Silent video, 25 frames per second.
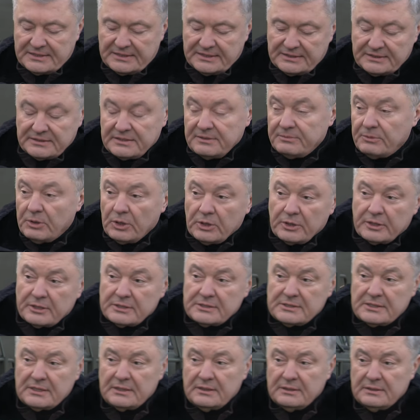the
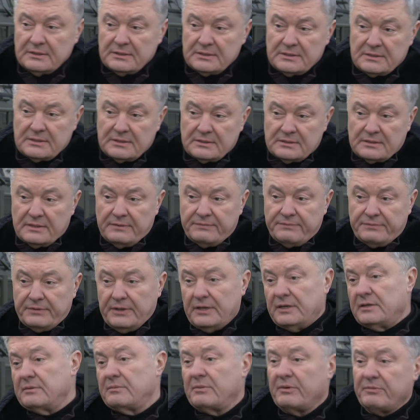democracy, this is the
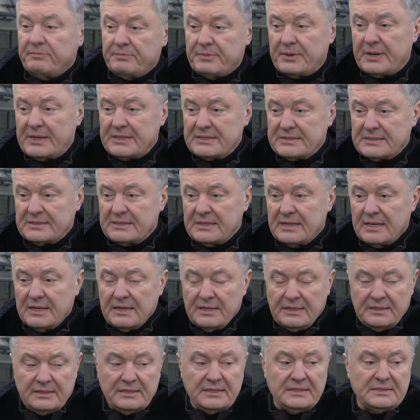freedom of press,
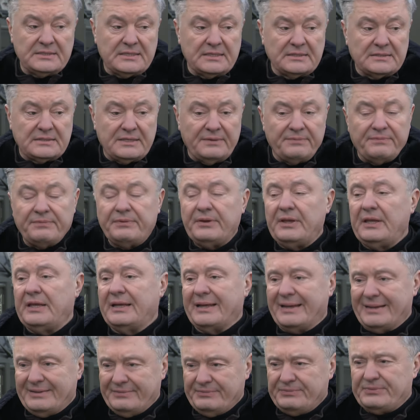this is the free
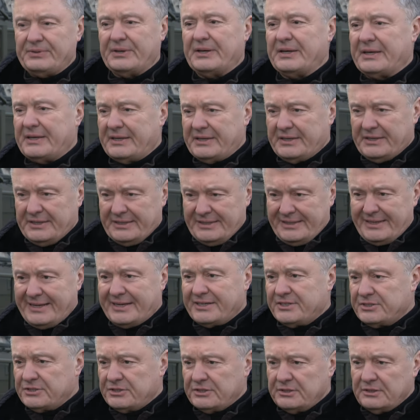and fair
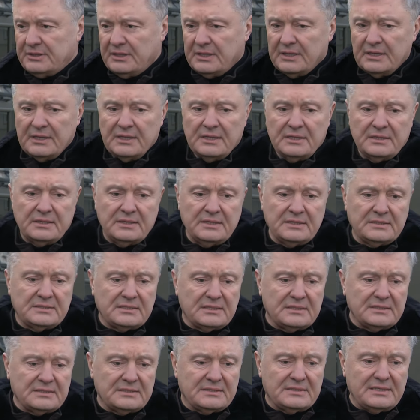election, this
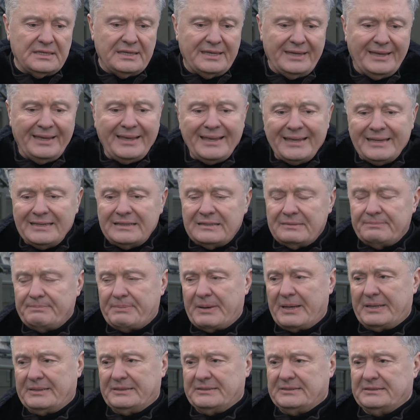is the
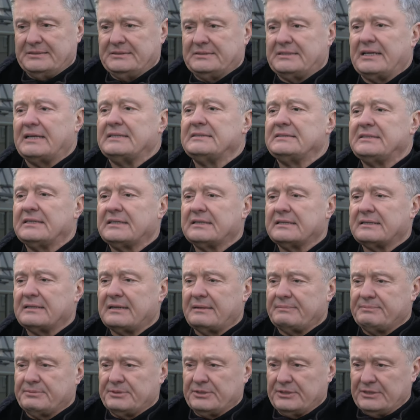independent
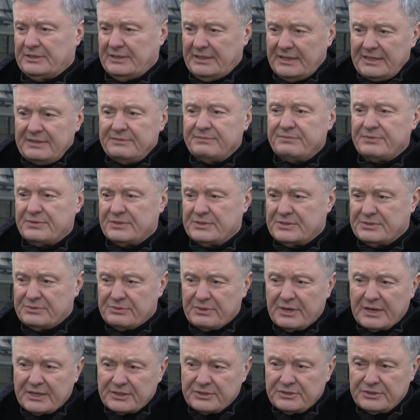anti-corruption
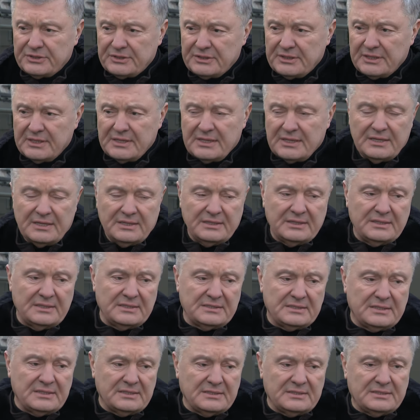infrastructure,
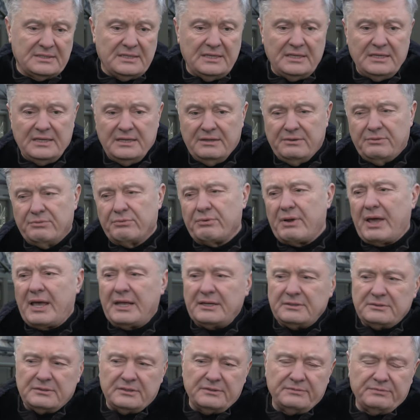this is the
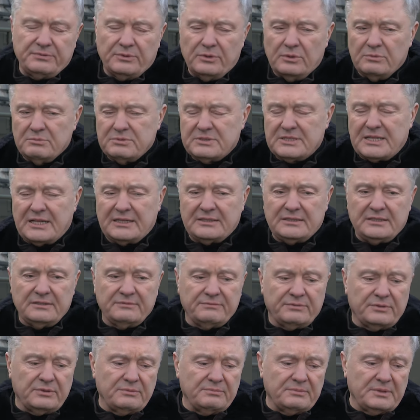great reform starting
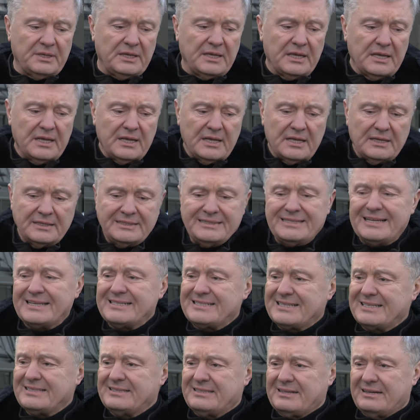from the
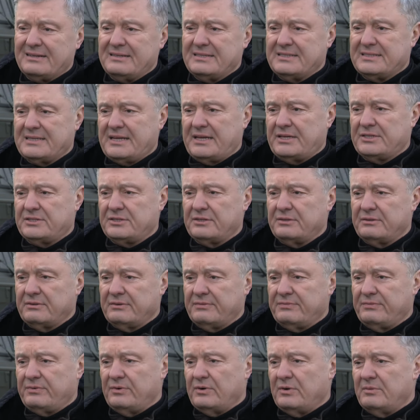decentralization
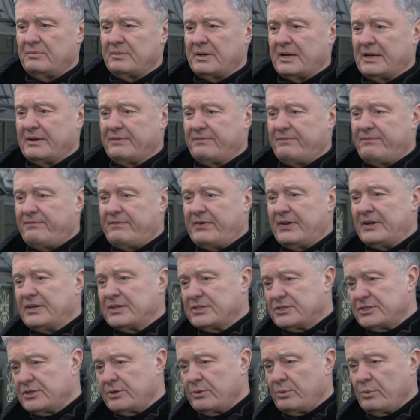reform and
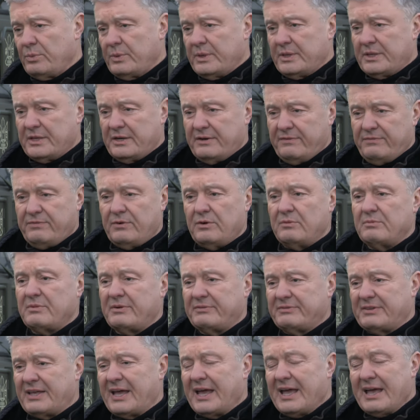finishing with the reform
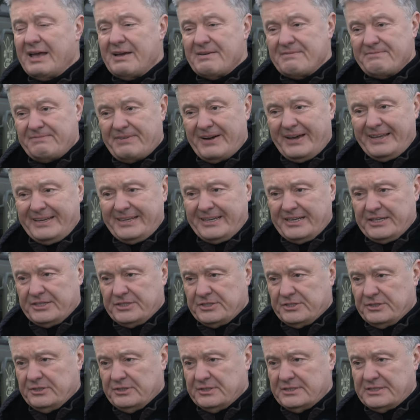of the
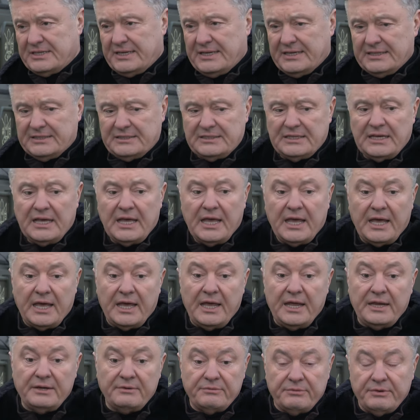financial sector
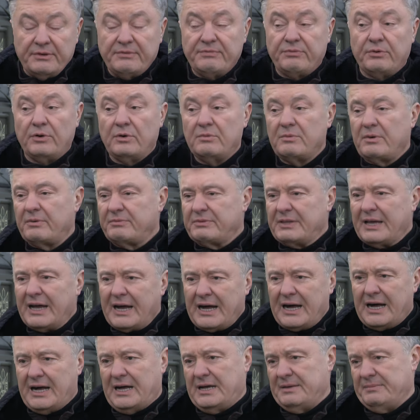and reform of the
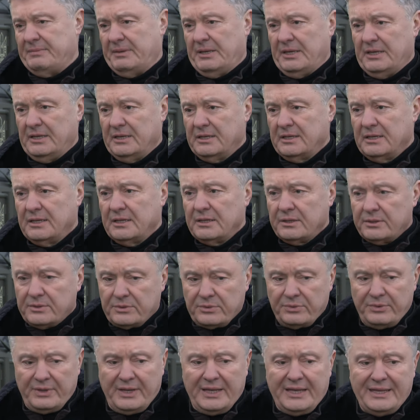army.
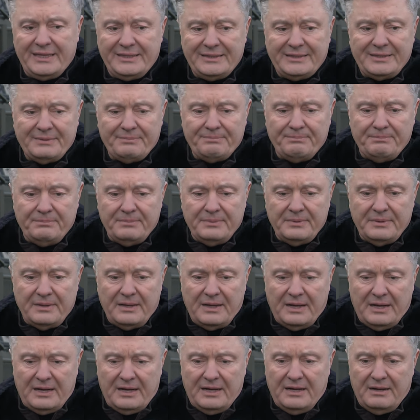Create the
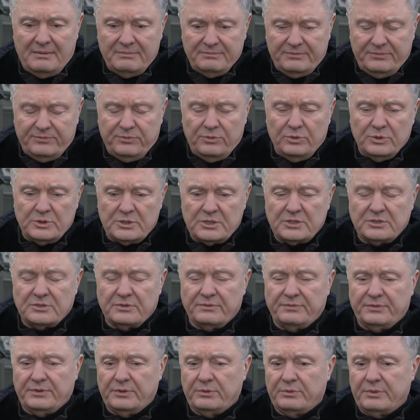armed forces
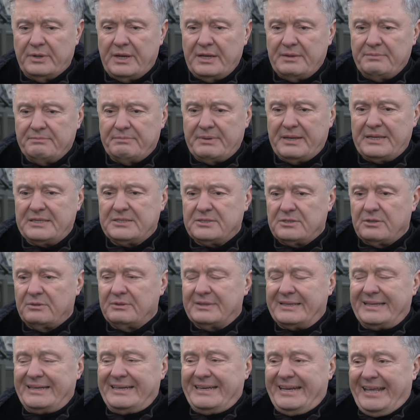of Ukraine based
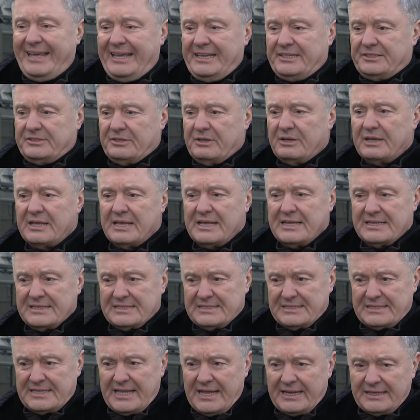on the NATO
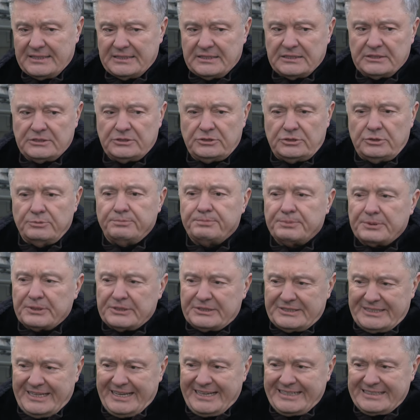standard to
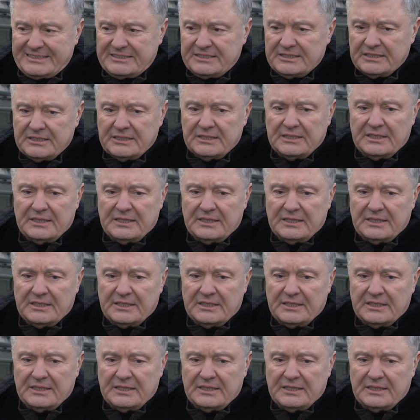protect